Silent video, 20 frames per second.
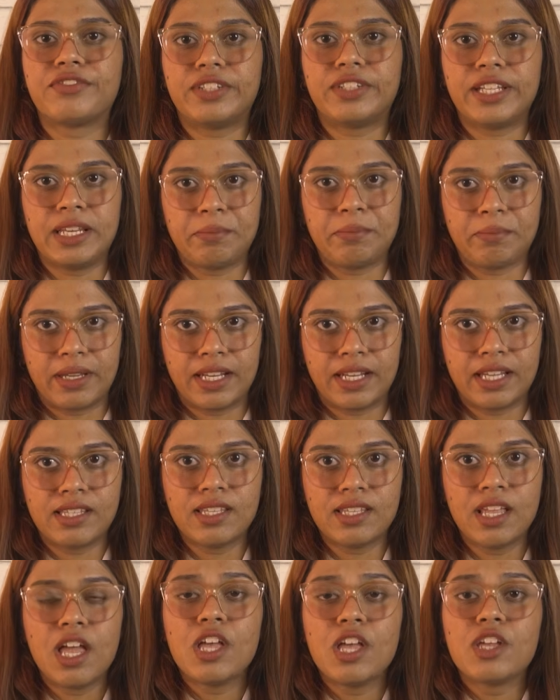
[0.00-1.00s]
15
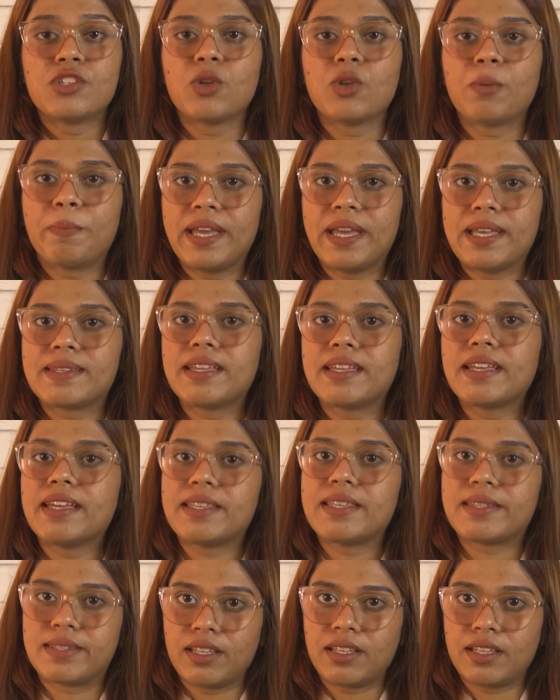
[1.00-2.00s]
minutes, so pacing
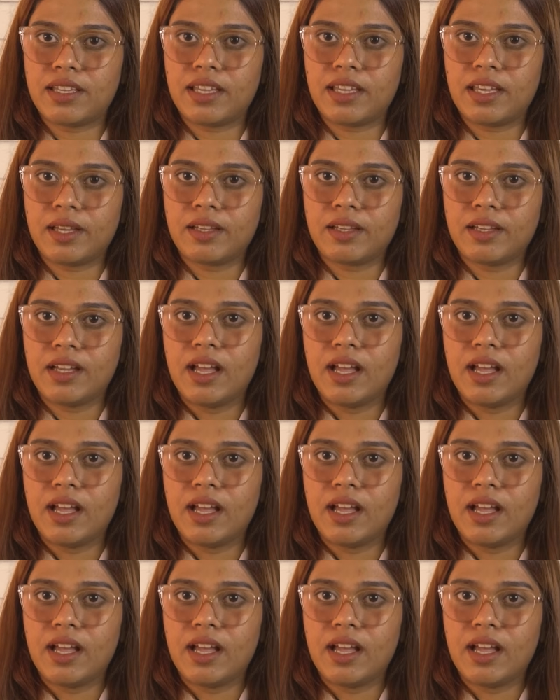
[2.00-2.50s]
is the key.